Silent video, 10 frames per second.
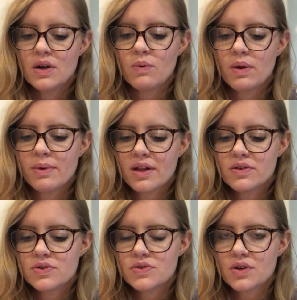While my
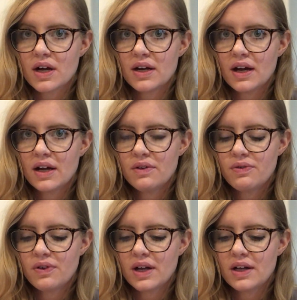clothes dried, Ida
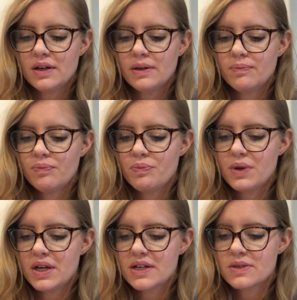fed
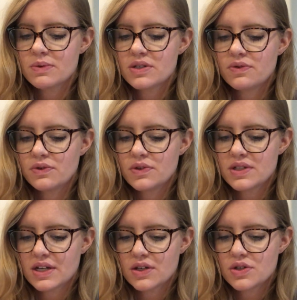me as much food
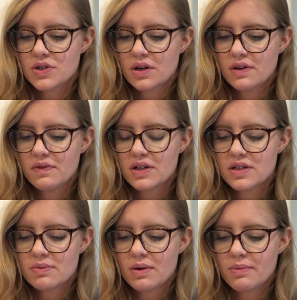as I could shove
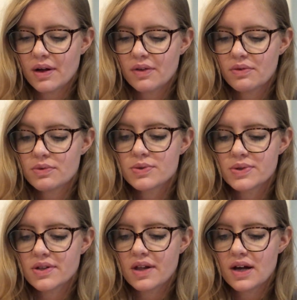into my mouth, which
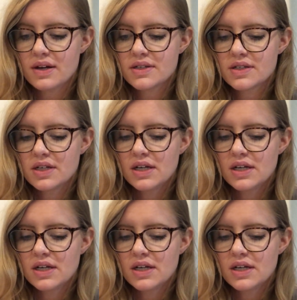was a lot.